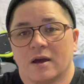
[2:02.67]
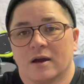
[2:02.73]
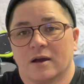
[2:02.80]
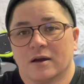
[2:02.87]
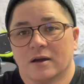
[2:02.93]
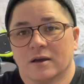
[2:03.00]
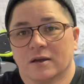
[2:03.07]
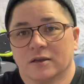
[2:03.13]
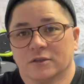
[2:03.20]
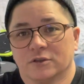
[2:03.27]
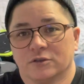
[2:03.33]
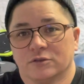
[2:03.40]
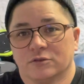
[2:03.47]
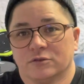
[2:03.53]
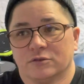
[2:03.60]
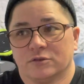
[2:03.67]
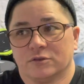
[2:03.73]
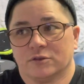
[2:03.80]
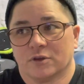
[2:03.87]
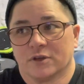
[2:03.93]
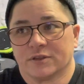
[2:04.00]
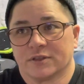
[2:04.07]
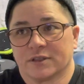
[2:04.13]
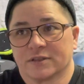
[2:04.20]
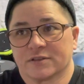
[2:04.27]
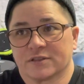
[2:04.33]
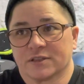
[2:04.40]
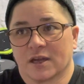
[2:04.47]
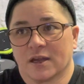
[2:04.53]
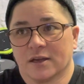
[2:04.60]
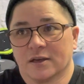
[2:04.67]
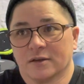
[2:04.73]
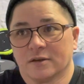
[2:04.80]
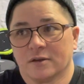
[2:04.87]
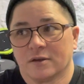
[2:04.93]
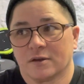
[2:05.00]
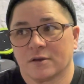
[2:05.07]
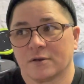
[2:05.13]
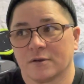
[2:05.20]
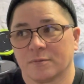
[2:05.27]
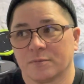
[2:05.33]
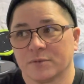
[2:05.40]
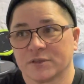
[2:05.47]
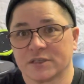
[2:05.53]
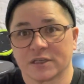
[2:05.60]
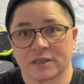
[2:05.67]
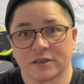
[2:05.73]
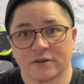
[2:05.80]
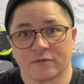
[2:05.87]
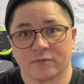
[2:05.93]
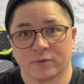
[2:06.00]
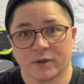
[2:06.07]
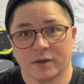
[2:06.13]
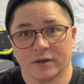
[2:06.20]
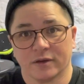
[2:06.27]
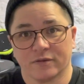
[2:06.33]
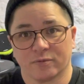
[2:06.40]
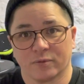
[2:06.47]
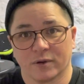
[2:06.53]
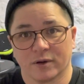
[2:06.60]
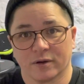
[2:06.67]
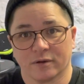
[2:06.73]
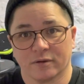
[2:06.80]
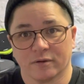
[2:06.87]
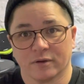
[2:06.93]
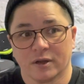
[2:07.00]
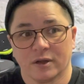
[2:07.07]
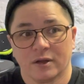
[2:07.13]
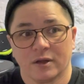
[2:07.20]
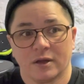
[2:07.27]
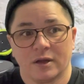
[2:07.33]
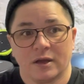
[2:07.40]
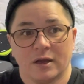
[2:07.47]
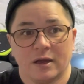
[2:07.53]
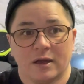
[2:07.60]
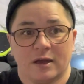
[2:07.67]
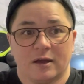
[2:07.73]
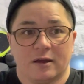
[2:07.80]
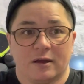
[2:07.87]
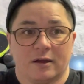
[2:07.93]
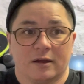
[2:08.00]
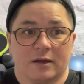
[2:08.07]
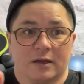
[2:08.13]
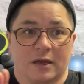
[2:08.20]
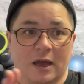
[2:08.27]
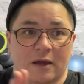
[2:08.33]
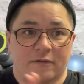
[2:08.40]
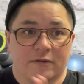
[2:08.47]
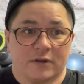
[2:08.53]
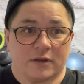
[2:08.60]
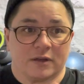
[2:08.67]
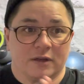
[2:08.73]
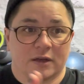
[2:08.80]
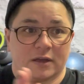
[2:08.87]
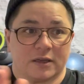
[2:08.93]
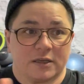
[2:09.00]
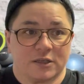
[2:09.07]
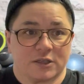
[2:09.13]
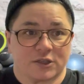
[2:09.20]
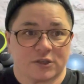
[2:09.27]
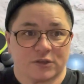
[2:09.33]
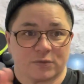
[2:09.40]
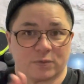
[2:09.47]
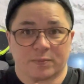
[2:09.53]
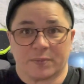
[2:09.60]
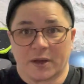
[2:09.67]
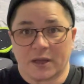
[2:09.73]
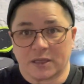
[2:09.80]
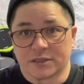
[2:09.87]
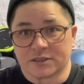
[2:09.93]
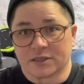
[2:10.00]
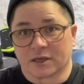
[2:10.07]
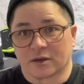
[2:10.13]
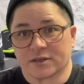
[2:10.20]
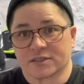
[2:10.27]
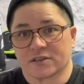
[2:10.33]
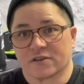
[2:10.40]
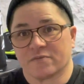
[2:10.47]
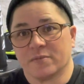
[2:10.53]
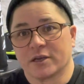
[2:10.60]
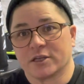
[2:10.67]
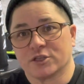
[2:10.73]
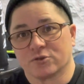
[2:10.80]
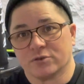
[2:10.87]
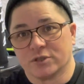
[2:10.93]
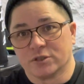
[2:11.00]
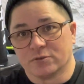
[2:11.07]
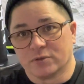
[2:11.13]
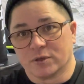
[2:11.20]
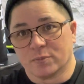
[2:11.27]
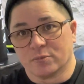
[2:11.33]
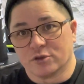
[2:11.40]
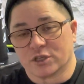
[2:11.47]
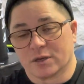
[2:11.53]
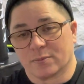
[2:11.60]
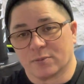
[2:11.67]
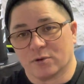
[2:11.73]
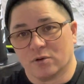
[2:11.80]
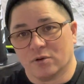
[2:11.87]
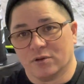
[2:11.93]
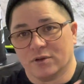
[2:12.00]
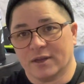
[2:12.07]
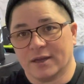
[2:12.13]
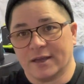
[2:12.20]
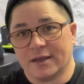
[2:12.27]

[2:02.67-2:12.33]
You know, at the end of the day, particularly if we're having issues with balance, that kind of stuff, making sure you're doing your push-up on